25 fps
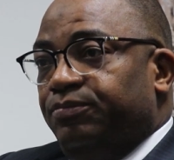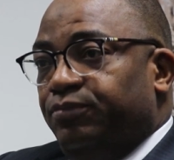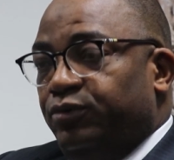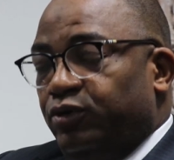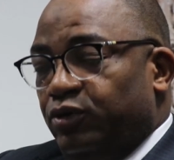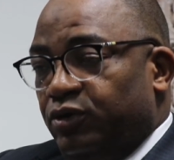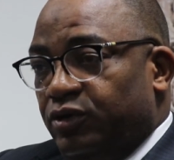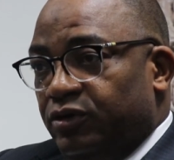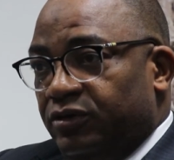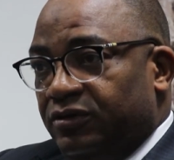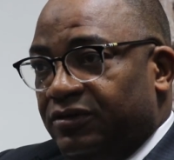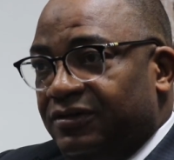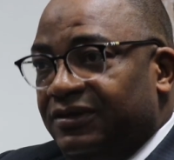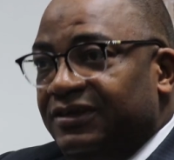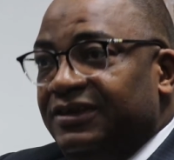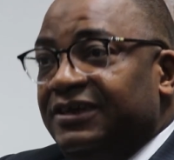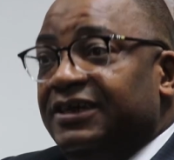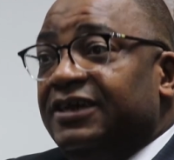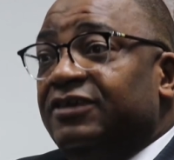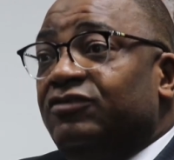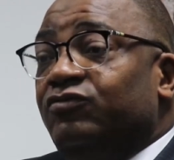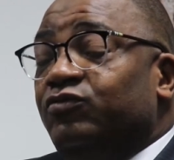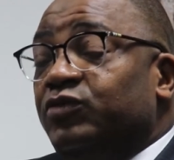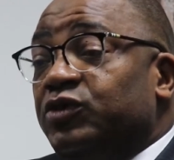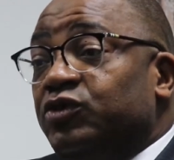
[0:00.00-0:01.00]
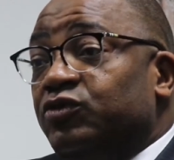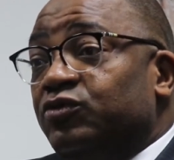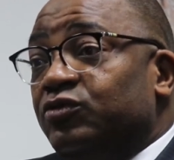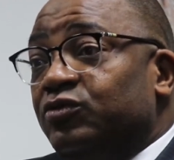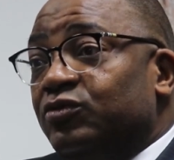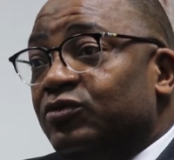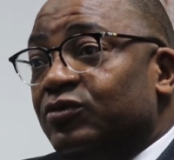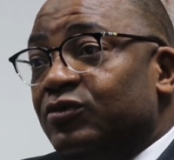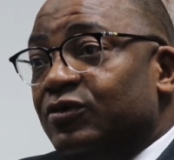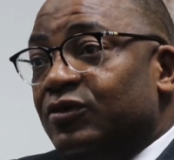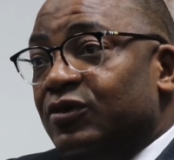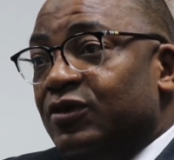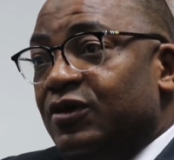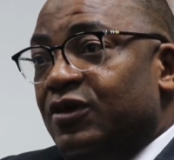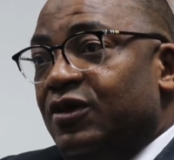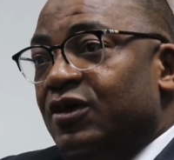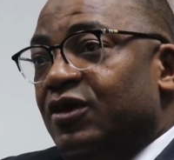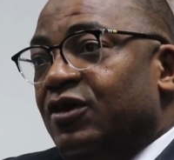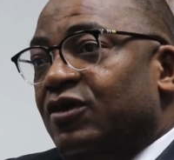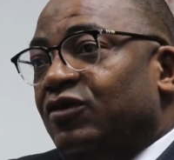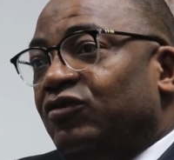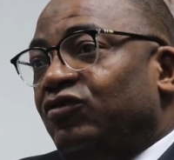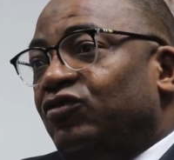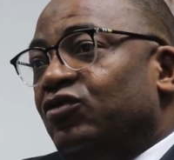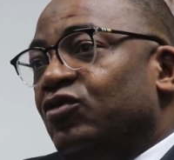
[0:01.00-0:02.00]
products? Yes, we do.
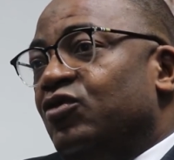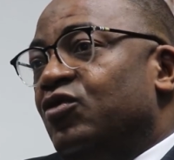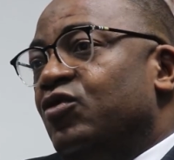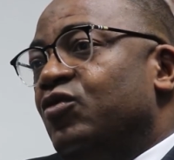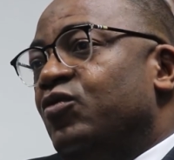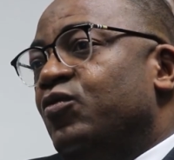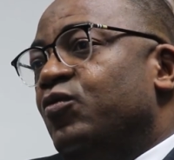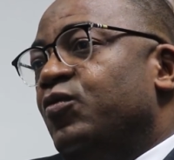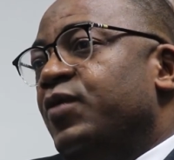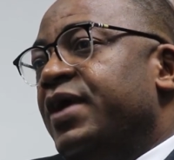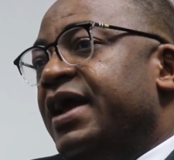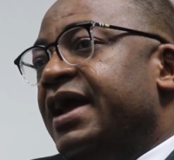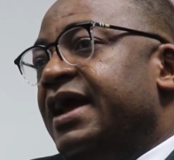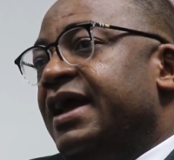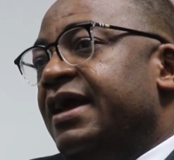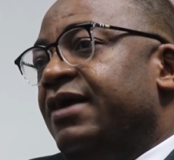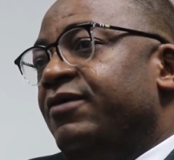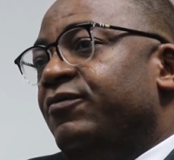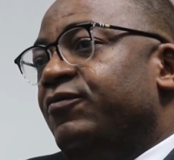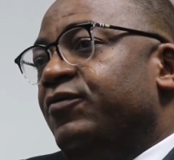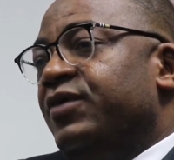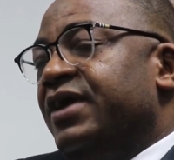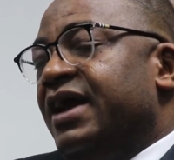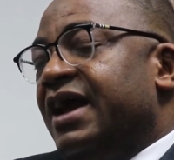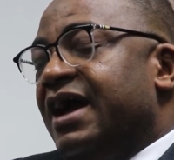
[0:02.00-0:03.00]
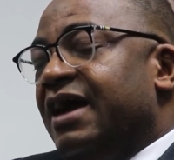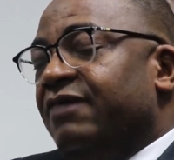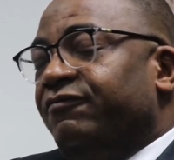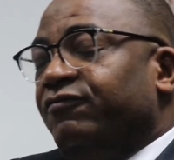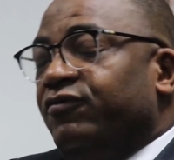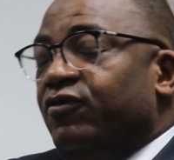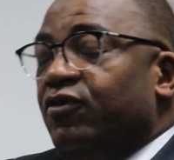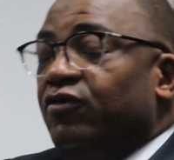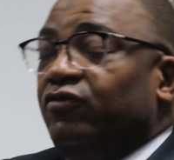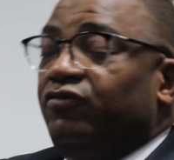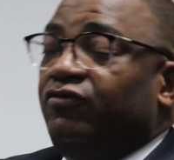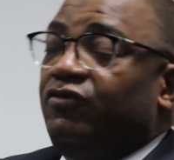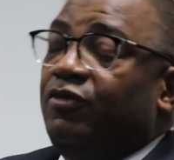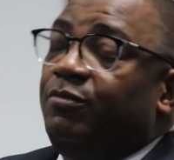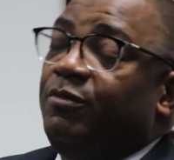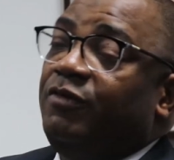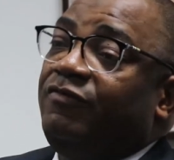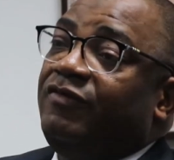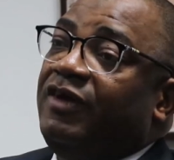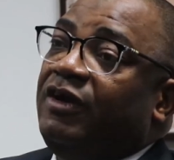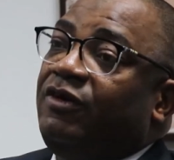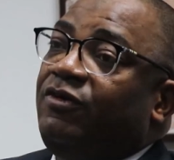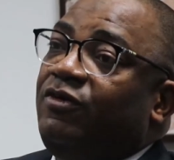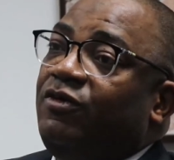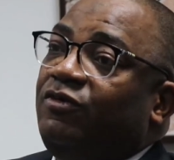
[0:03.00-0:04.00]
So where we have some
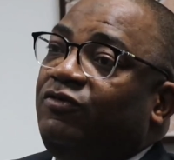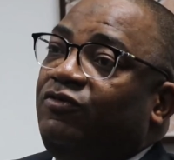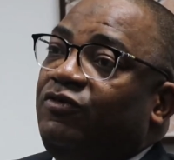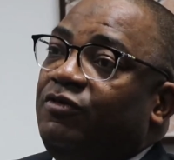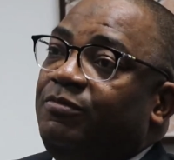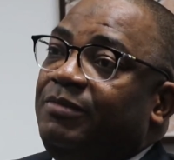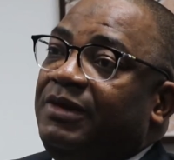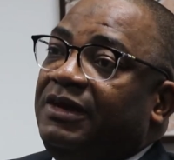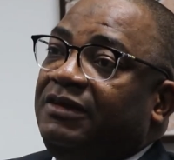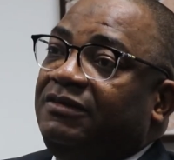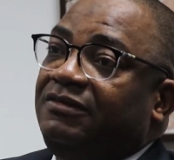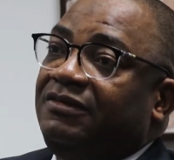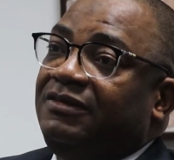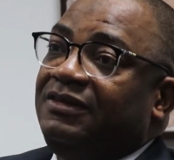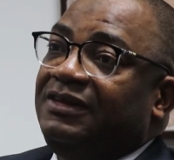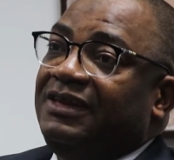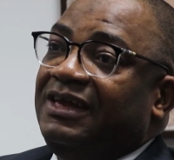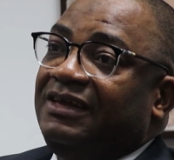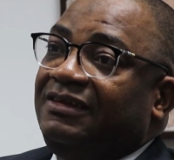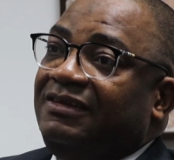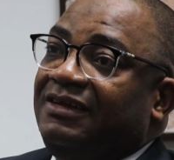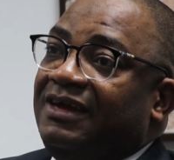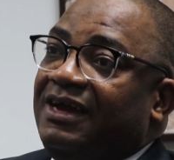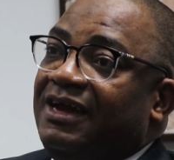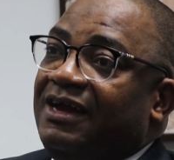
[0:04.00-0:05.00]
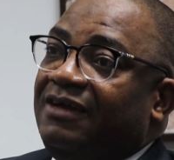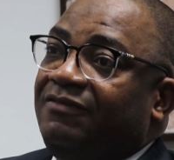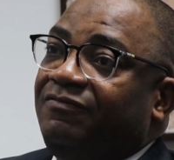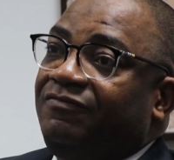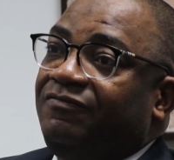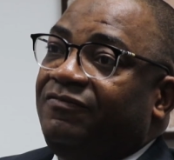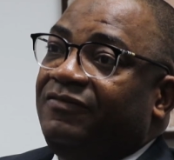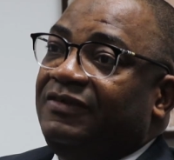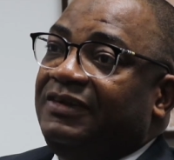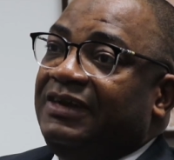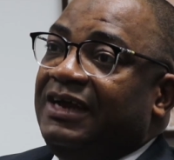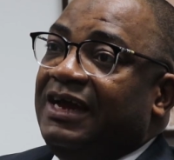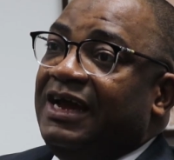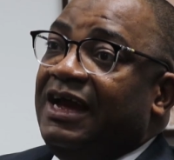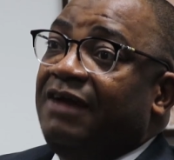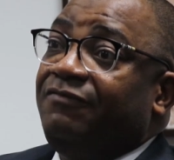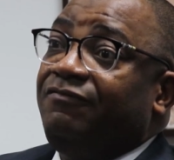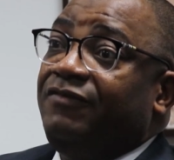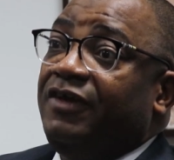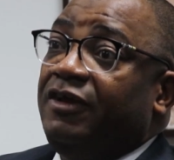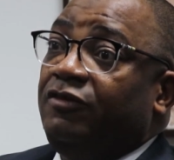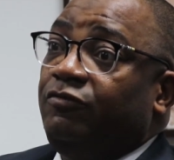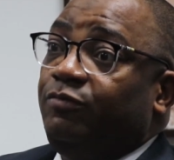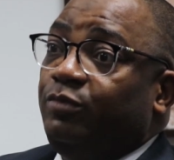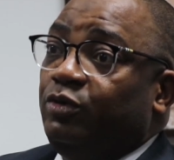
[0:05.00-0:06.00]
of our customers that
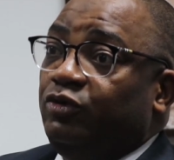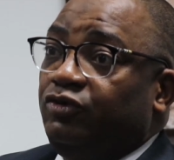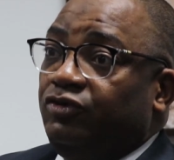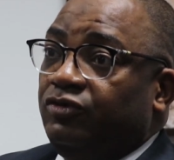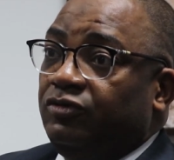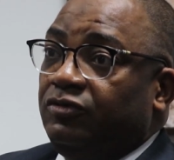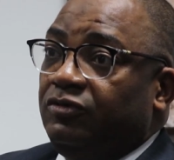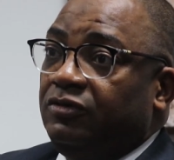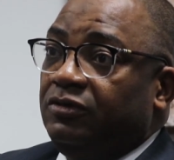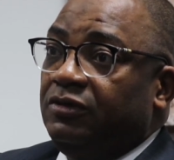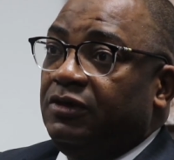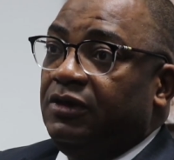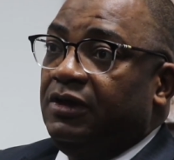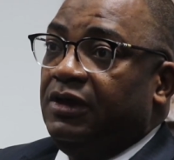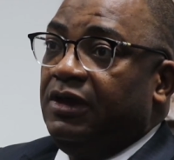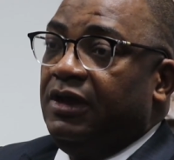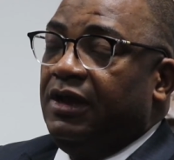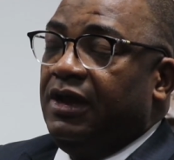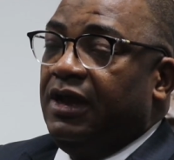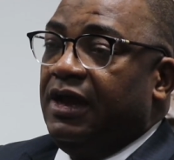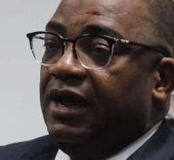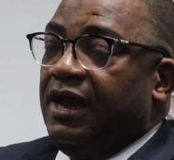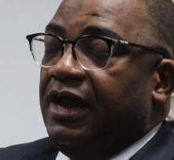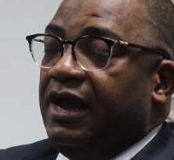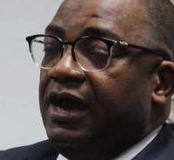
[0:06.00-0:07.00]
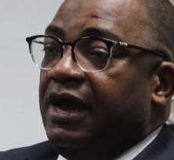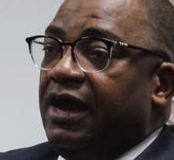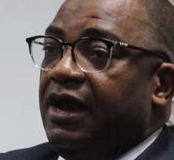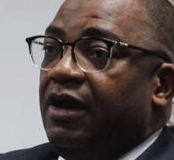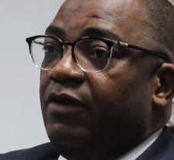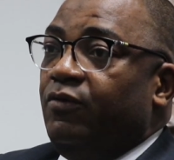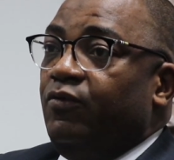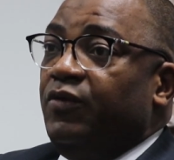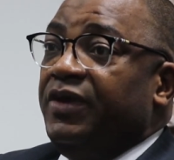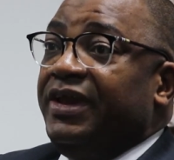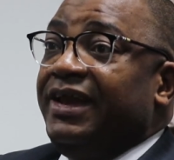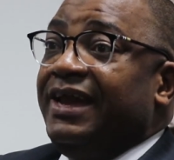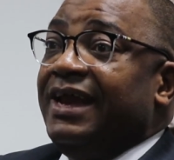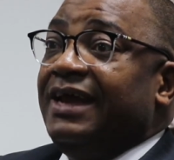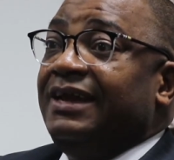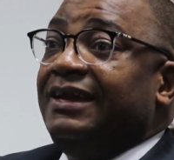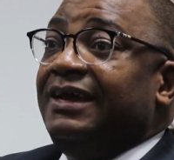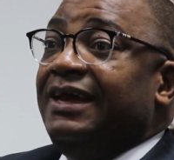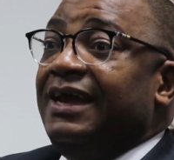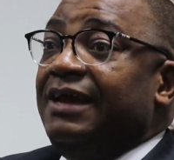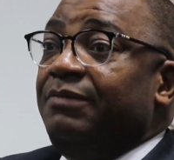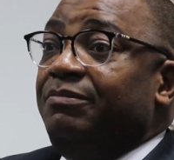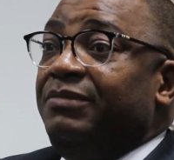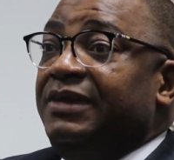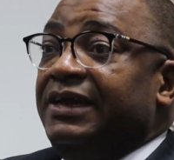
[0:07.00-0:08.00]
have exposures, we can
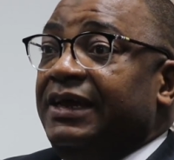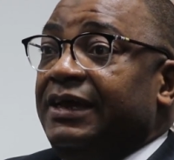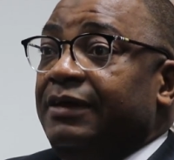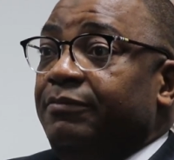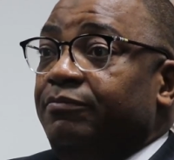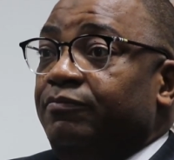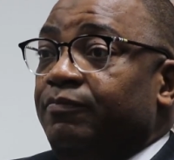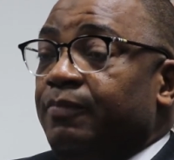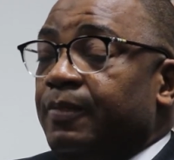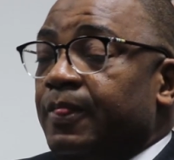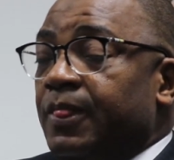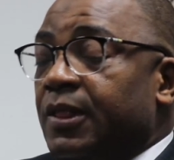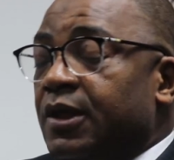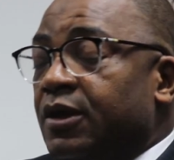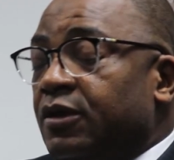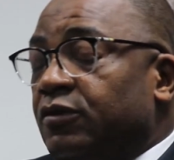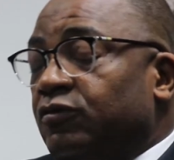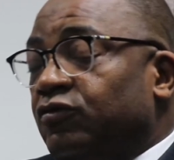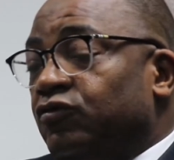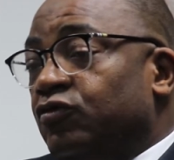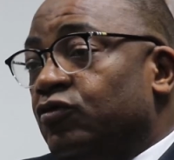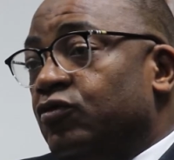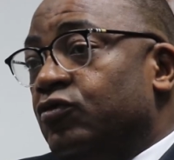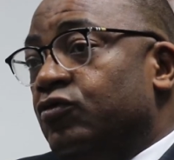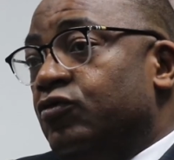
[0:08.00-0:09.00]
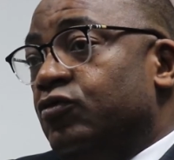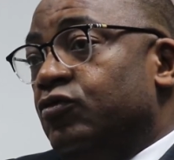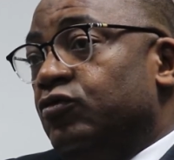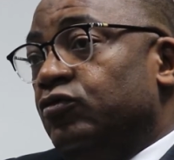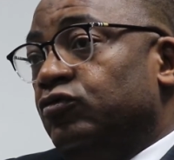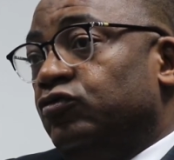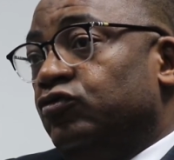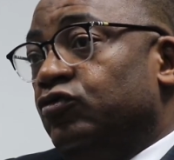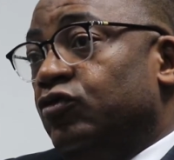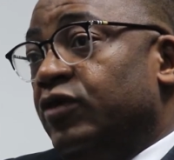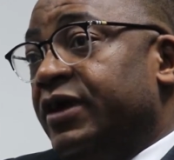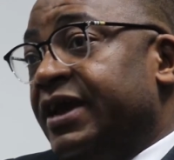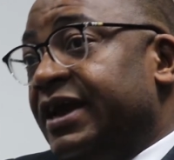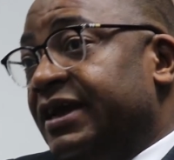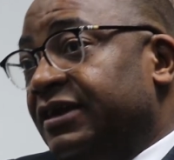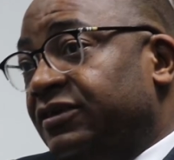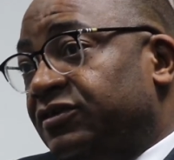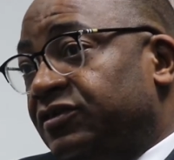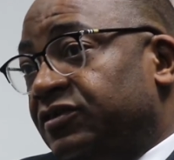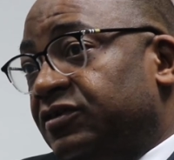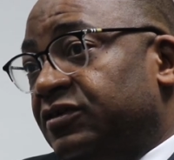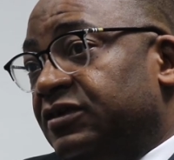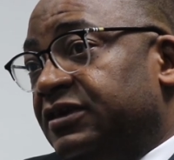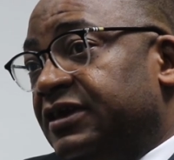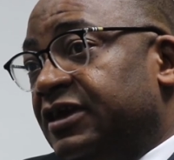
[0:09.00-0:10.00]
help them to
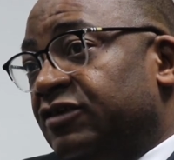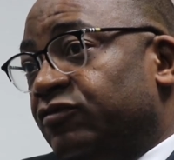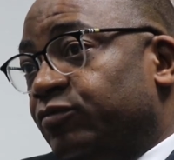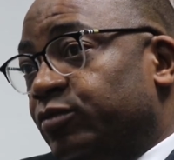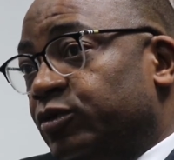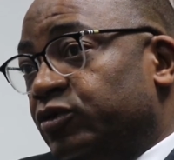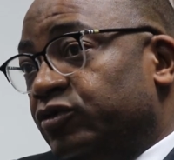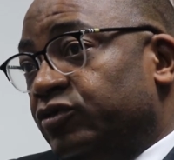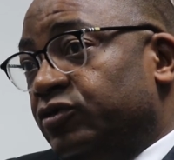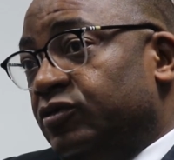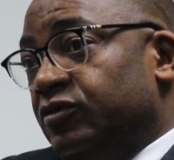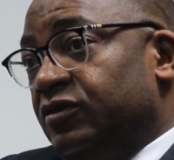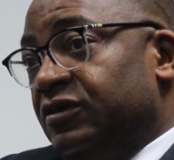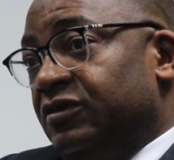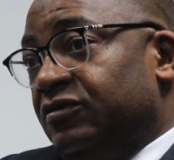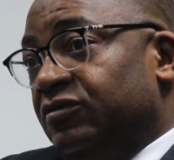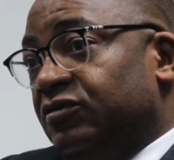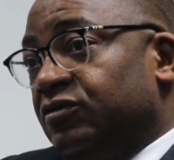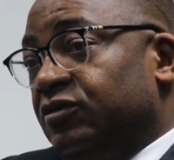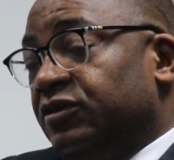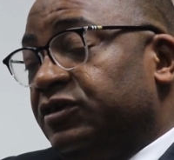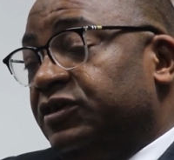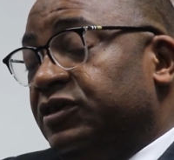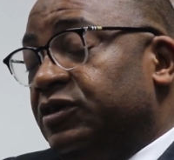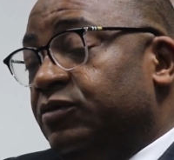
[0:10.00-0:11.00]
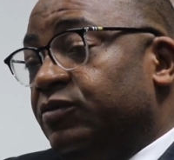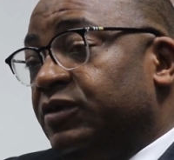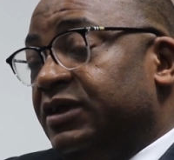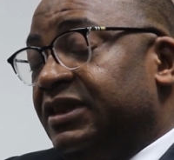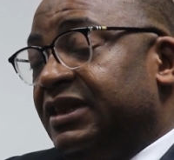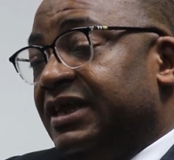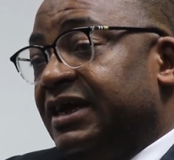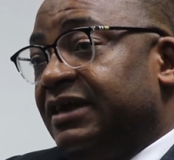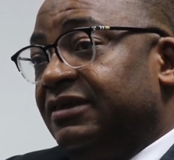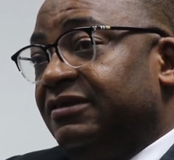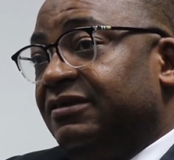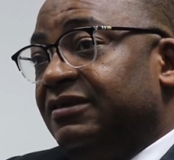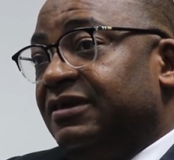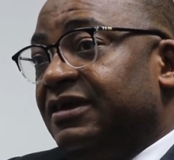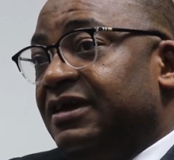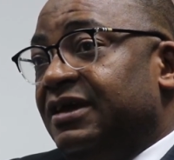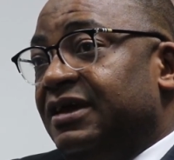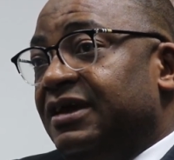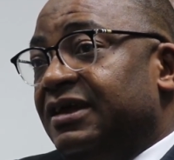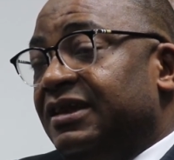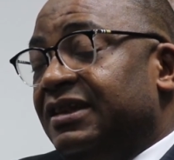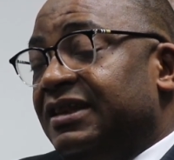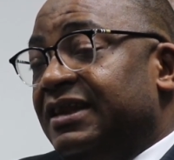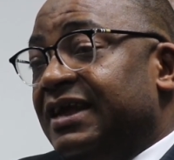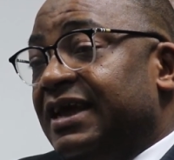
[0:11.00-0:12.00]
hedge the exposure in such a way that
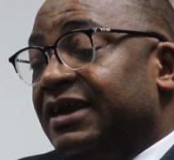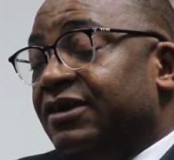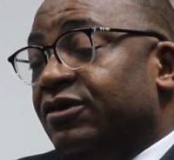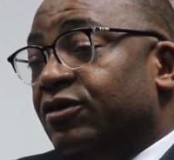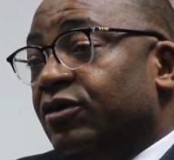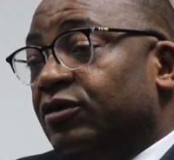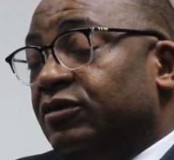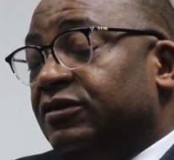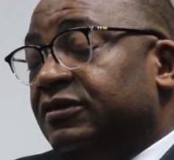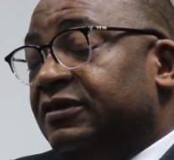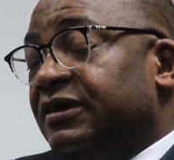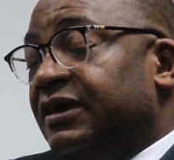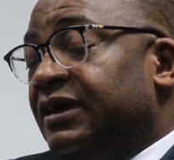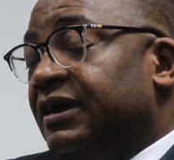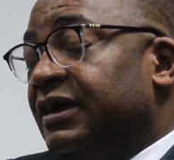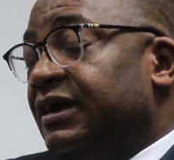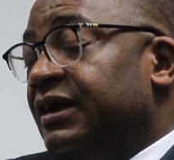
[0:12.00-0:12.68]
they're not